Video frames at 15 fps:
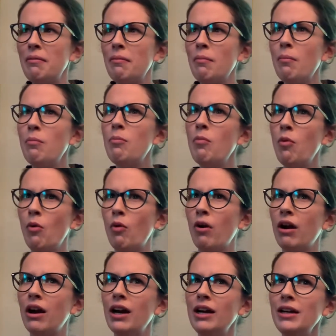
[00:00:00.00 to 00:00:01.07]

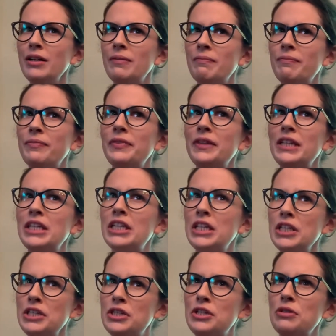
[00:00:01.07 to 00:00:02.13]
more
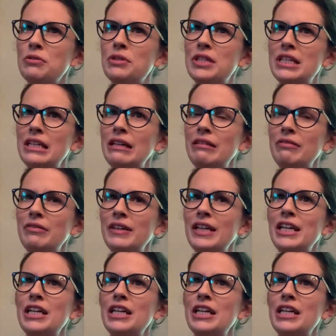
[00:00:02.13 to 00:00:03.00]
conducive